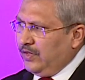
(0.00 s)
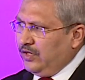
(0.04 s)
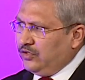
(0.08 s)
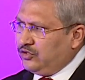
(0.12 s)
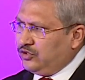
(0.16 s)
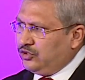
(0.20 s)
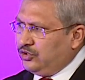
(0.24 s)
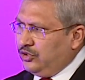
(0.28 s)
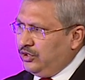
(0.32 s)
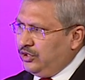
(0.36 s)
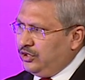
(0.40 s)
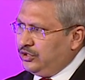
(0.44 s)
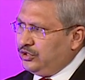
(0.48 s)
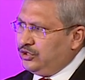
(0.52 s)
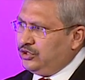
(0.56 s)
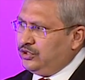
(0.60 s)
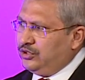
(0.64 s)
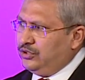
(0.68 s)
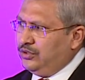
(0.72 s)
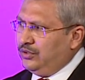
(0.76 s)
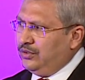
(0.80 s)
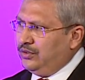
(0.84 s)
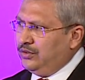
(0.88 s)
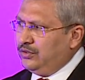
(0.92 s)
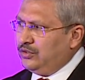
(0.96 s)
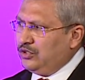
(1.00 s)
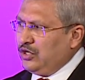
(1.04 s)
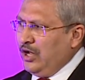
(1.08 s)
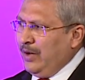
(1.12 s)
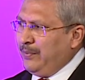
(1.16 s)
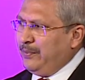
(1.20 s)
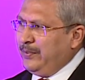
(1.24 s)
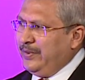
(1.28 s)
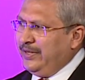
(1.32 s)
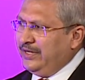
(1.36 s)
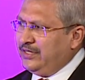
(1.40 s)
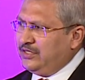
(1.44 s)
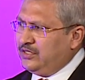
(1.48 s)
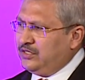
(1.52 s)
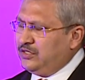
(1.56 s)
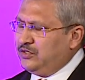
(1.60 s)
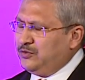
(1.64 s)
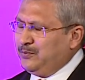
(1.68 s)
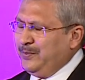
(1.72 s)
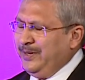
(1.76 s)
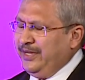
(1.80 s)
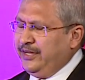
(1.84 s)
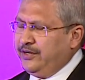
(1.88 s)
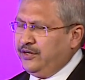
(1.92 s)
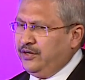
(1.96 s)
search topics,
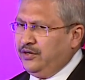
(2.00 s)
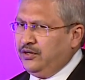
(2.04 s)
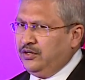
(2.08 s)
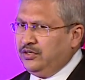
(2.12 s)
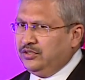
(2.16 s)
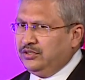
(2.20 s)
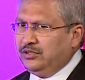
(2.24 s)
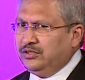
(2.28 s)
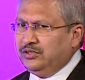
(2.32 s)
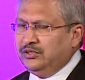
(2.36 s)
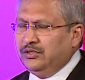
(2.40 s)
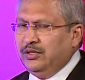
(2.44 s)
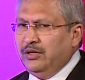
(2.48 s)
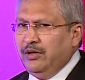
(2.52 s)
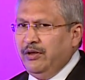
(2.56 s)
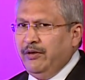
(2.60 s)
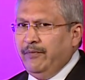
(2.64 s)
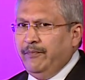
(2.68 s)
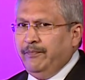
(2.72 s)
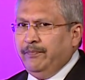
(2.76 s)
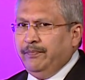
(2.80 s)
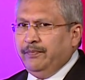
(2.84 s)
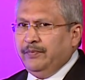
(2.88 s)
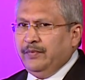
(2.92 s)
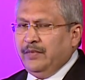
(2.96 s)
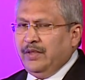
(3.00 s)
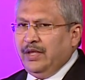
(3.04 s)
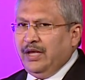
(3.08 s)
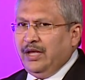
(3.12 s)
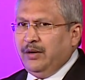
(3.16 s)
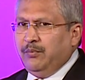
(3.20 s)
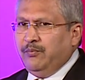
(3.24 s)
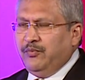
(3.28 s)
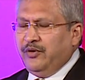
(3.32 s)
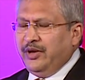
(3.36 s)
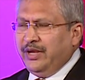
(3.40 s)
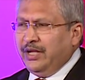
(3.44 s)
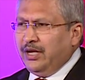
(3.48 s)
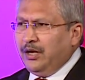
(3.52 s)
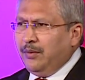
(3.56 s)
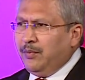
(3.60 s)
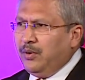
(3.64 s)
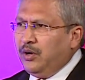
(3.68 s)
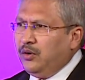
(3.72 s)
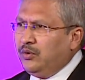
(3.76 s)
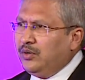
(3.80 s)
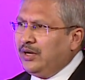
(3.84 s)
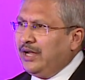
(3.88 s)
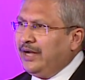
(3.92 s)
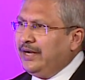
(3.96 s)
speakers, and bring
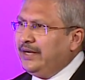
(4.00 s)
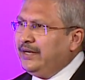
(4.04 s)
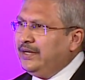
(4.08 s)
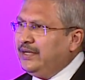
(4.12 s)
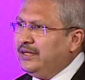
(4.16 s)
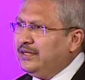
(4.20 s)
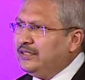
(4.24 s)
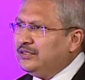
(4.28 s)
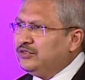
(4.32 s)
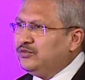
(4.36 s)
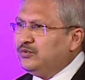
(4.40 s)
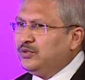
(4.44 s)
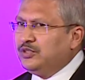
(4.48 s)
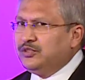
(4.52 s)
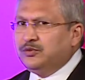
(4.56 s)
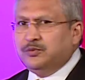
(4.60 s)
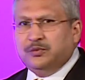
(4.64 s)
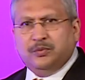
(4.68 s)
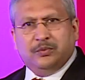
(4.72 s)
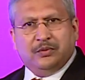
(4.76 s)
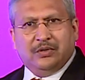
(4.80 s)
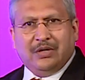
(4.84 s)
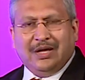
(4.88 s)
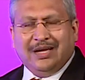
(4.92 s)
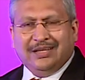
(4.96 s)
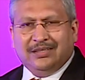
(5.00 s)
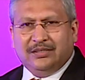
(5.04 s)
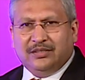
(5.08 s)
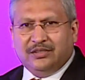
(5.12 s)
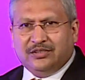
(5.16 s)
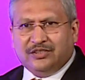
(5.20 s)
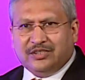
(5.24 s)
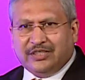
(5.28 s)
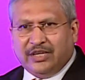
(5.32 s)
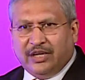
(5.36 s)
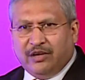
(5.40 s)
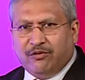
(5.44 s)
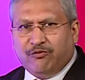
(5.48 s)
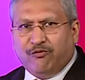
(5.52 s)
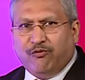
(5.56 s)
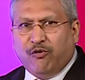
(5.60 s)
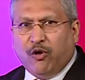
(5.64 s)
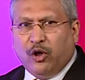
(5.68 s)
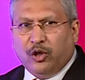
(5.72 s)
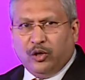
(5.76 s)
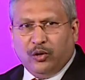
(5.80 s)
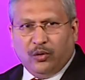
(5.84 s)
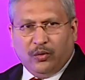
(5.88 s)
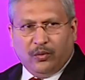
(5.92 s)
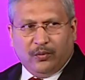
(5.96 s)
about ideas which others can
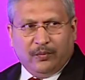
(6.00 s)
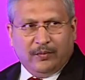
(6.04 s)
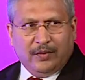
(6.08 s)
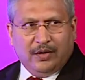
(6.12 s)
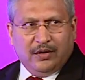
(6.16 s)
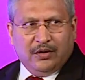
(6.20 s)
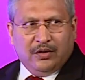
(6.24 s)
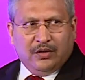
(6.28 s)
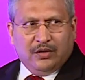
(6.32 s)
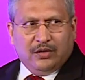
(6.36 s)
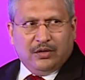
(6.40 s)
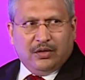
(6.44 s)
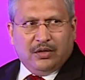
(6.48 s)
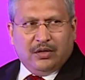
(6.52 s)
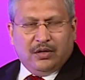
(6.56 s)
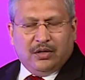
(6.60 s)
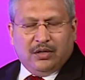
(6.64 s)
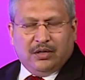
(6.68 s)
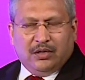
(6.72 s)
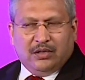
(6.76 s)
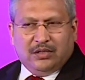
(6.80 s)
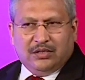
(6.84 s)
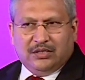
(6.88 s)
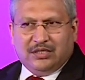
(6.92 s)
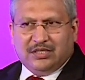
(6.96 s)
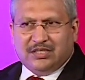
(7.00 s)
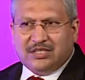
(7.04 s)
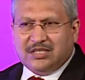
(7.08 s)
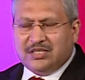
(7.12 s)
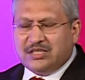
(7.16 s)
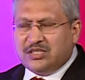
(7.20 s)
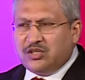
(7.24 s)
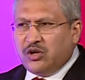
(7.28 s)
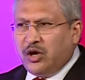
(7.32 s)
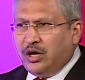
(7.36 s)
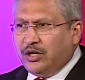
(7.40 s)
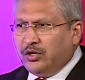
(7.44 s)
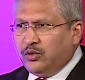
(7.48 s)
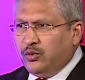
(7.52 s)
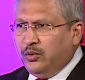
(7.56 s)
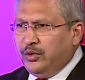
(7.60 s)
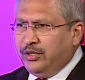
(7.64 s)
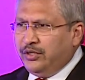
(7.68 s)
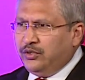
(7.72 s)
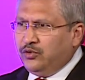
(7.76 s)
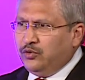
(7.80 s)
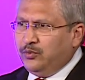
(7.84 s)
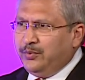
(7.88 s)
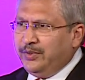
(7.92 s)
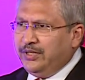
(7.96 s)
follow. This is not
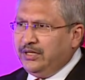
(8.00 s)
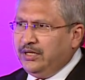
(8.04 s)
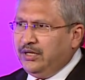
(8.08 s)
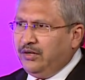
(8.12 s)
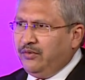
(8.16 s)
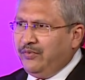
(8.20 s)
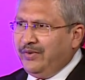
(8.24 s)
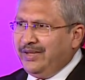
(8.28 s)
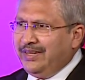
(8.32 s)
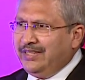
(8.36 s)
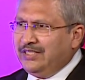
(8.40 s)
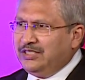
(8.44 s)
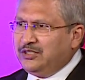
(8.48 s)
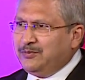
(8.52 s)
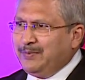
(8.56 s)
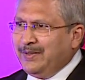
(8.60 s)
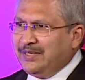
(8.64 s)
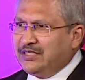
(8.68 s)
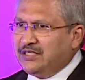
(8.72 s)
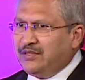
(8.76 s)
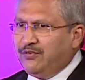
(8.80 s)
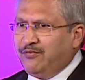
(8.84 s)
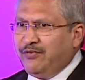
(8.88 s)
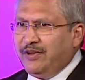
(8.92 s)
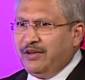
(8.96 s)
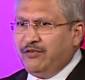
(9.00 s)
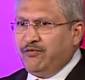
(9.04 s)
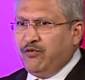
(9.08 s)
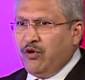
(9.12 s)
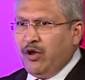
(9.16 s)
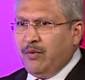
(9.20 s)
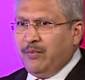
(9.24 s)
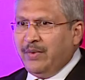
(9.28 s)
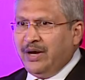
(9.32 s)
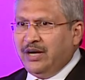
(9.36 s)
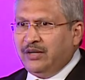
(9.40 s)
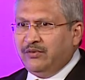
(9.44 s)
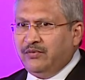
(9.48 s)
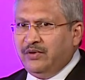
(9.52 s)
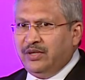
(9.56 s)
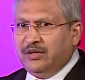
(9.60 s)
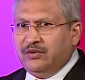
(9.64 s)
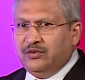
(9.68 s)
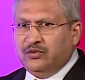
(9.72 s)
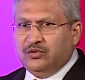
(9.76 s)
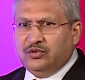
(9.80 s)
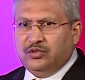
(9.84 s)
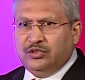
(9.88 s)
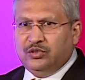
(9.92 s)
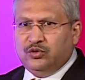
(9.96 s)
going to be a very specific format where
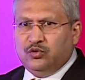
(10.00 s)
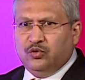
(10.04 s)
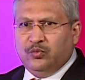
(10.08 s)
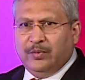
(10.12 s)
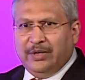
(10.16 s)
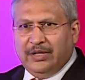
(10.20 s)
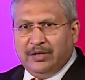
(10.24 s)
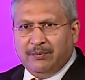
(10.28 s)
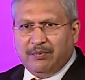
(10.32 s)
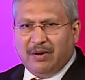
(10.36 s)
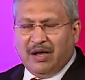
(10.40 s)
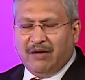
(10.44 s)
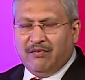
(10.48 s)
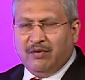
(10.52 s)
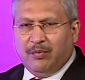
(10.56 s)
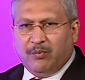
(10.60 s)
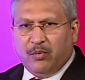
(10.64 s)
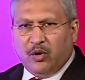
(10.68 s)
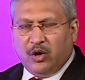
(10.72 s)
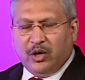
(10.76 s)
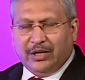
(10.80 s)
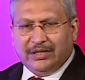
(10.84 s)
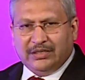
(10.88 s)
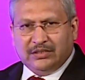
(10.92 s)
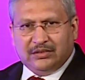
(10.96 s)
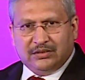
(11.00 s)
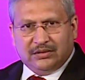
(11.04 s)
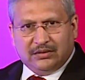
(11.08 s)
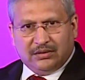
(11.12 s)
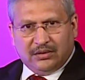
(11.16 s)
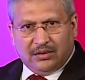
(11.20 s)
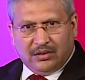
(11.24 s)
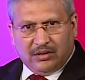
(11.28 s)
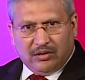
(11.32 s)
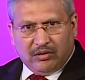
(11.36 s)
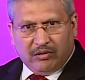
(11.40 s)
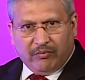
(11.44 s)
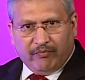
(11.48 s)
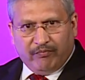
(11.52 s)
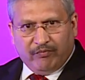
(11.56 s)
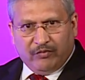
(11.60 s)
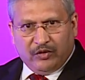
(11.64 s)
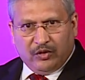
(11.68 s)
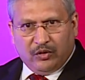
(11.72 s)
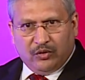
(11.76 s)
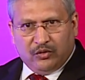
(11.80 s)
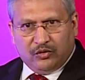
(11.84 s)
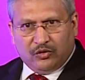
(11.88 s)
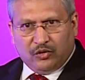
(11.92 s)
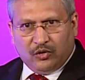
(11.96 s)
you see too many PowerPoints,
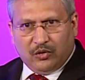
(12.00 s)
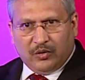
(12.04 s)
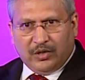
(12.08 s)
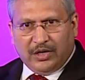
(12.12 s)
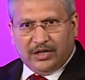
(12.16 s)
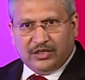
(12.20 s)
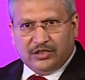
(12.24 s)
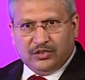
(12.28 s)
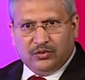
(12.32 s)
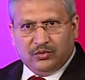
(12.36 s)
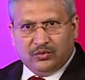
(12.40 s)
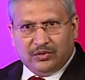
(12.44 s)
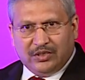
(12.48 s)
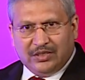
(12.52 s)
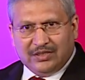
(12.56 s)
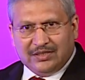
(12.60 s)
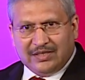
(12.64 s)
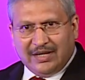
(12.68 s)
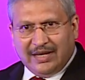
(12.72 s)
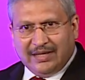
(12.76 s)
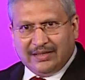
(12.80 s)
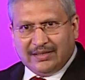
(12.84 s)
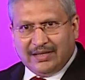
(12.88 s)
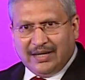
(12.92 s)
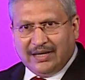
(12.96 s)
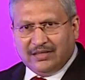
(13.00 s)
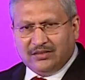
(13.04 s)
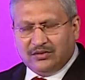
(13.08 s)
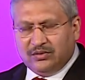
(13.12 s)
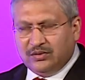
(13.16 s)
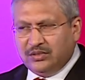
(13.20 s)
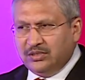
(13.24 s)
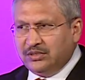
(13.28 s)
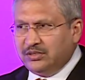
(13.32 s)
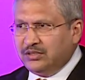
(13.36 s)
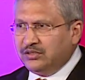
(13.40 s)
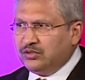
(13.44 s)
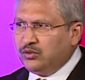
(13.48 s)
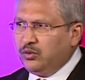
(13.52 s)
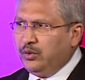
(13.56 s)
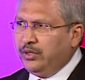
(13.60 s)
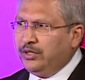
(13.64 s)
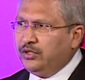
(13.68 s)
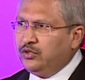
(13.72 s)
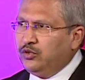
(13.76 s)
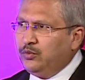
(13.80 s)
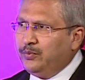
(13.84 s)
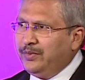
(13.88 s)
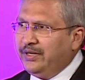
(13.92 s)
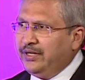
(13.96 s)
thrown at you, things like that. So this is
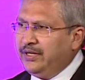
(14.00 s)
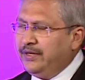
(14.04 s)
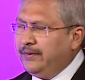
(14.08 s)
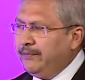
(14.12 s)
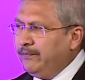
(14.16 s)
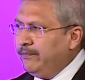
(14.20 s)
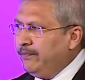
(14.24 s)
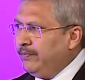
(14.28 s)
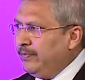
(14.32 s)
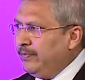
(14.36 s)
going to be